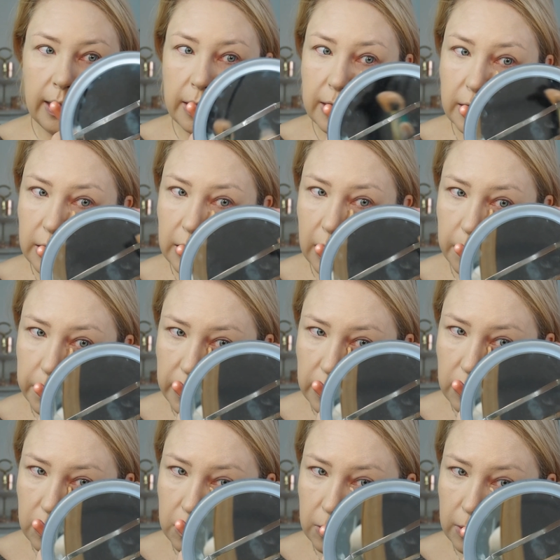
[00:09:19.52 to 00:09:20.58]
This
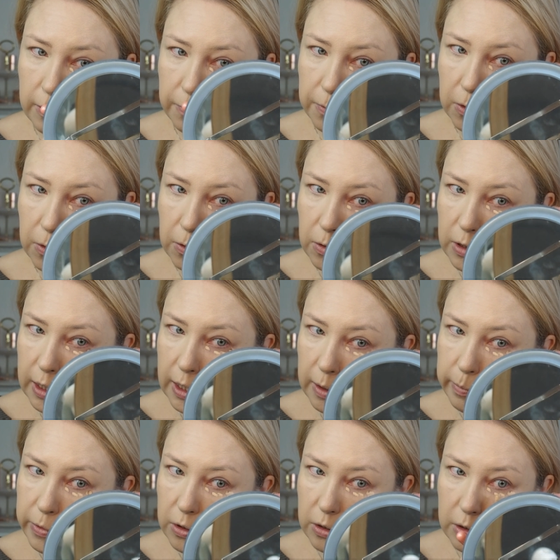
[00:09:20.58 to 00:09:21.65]
happens only a few
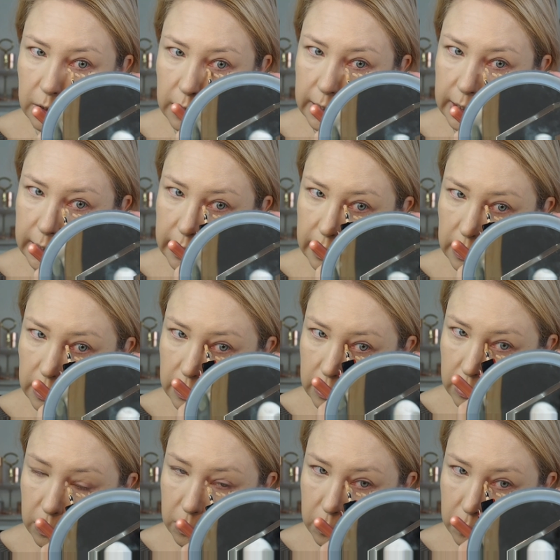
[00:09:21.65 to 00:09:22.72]
times a year,
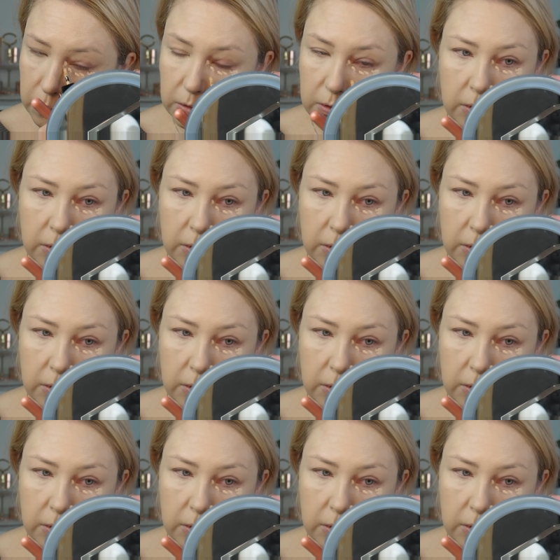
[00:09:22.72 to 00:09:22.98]
so